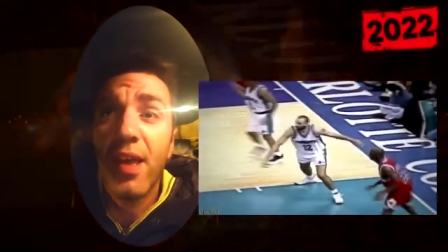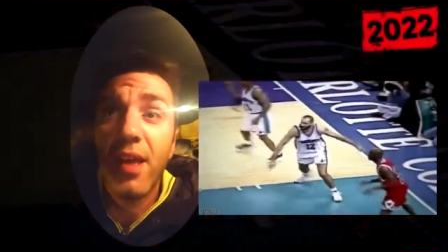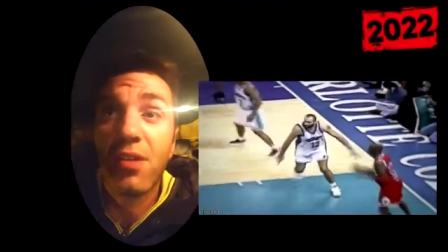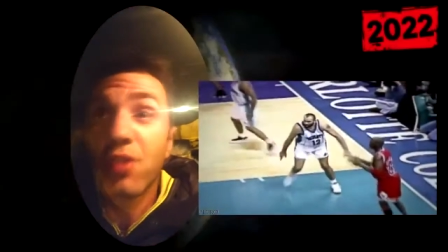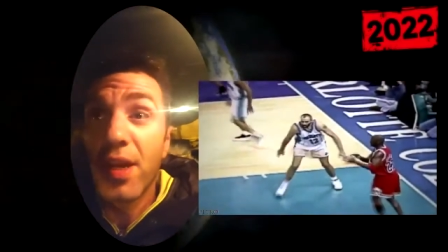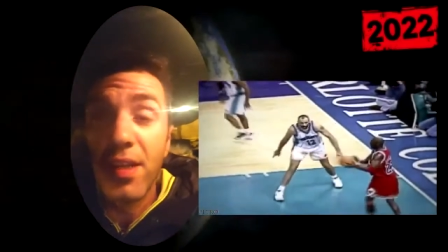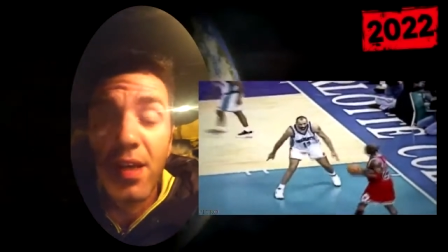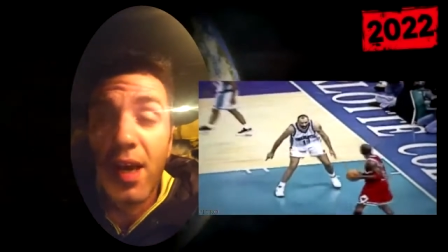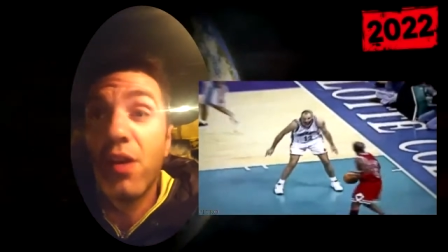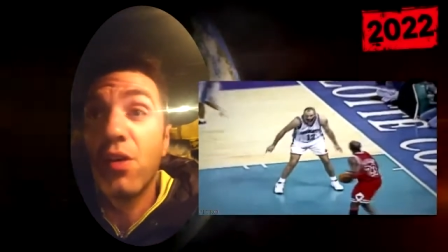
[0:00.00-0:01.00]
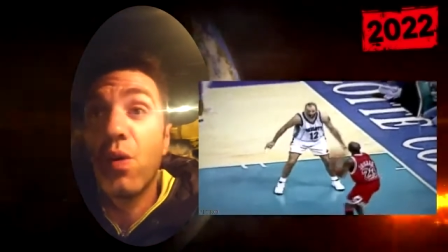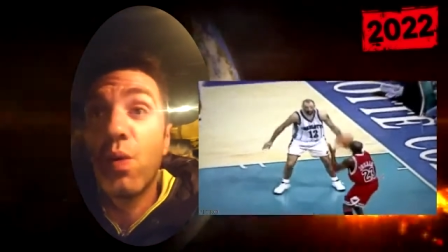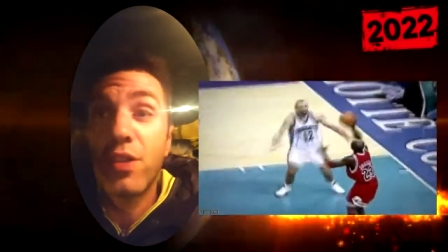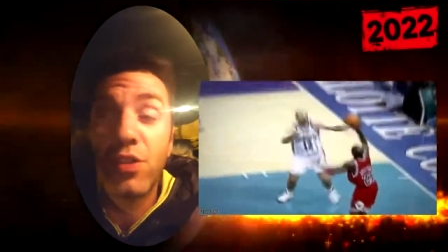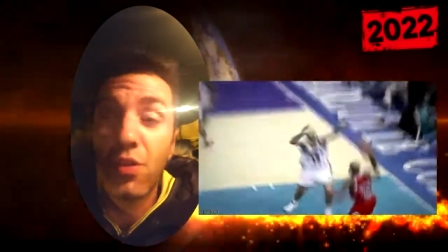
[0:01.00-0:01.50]
"Hey, granny, I don't know
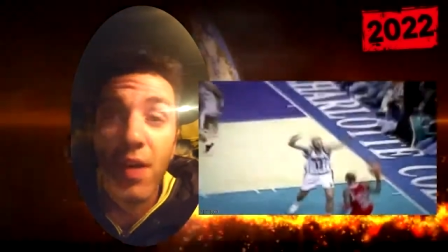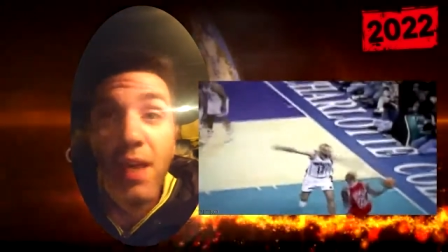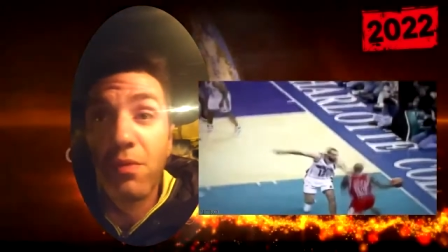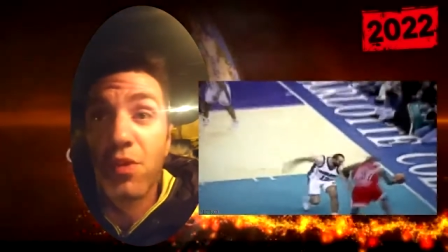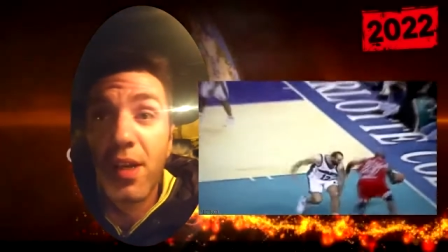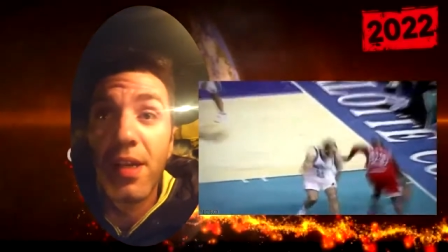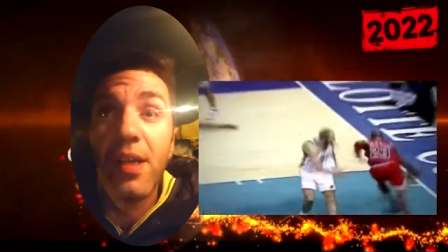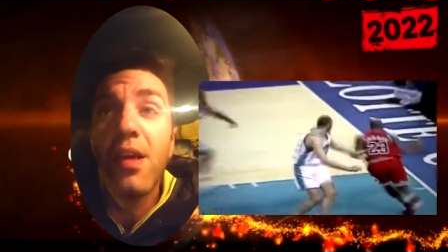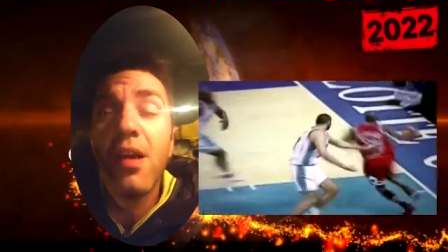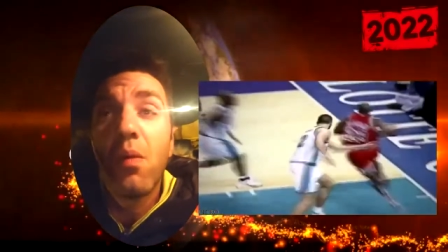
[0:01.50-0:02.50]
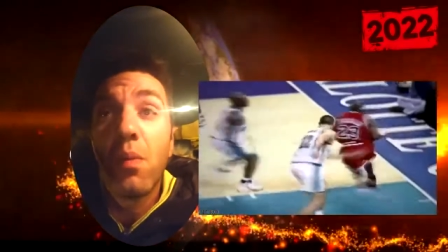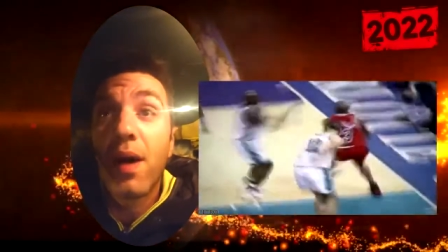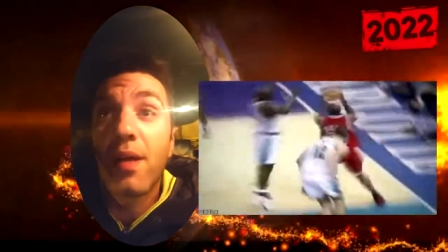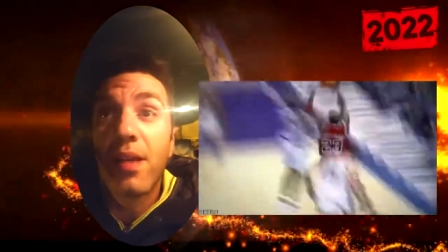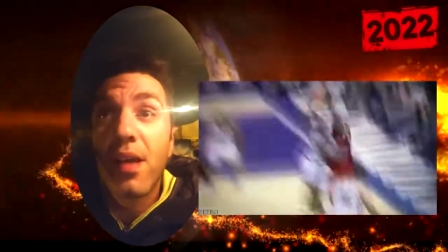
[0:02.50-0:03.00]
what's your name, granny,
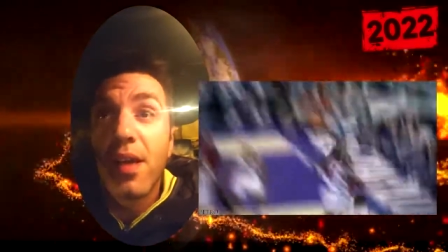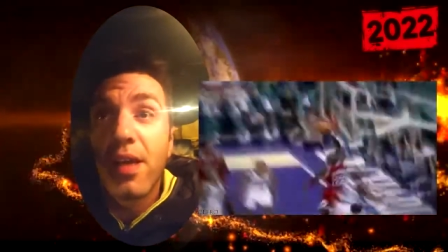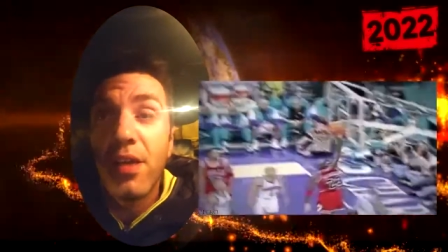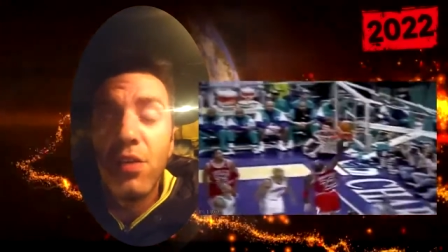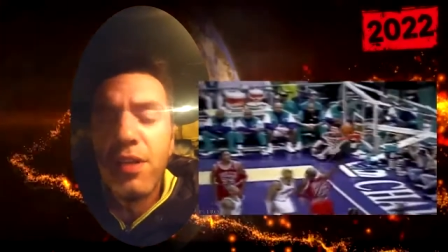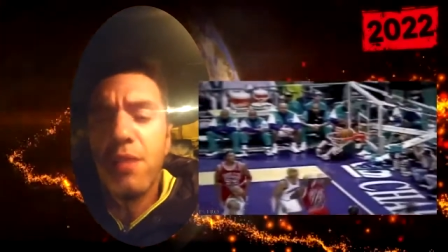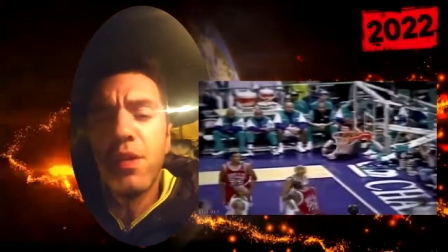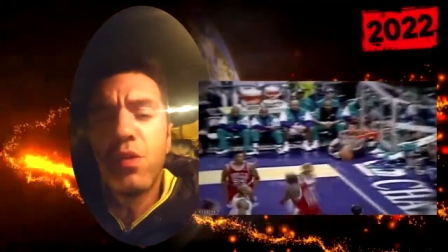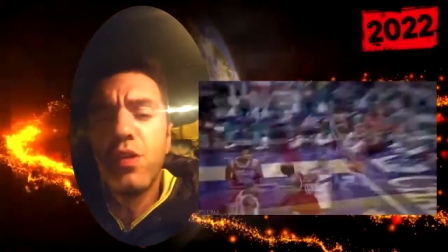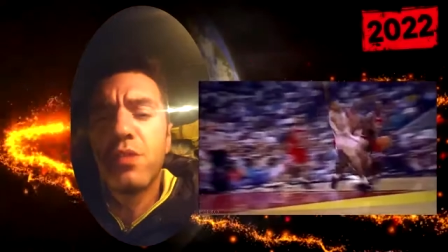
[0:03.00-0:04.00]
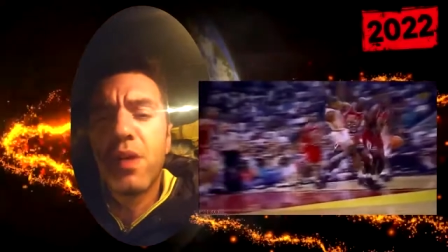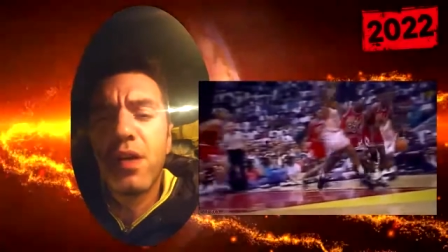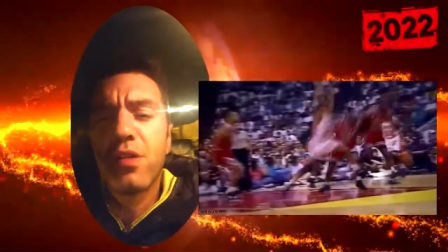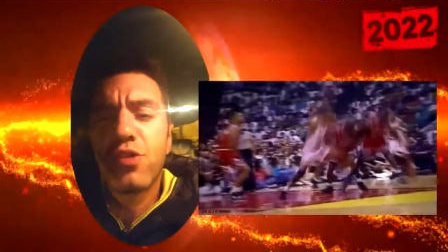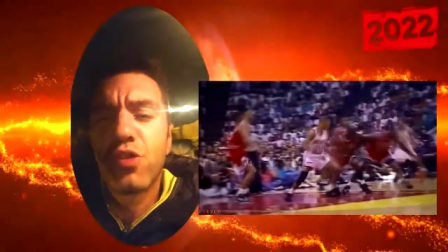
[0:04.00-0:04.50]
but can you tell me who is
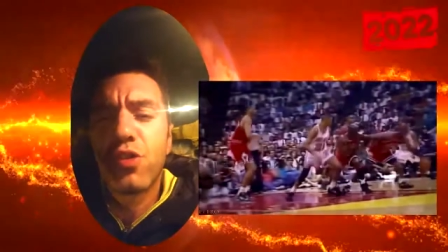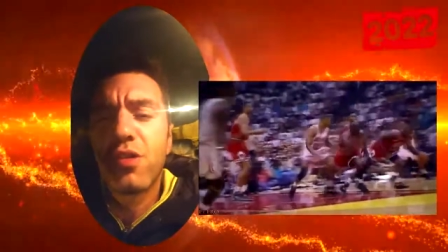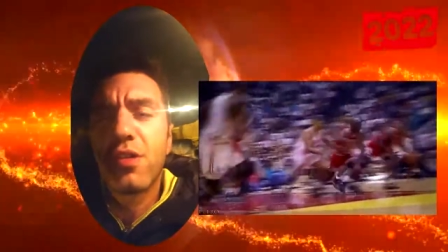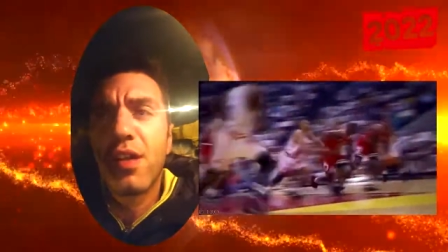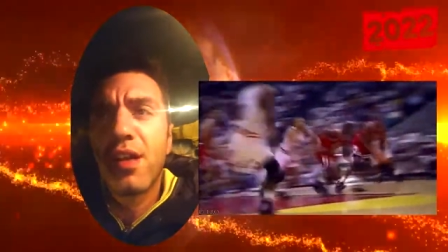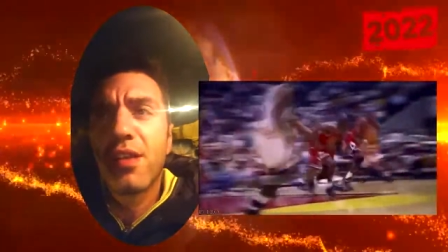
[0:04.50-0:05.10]
Michael Jordan?" and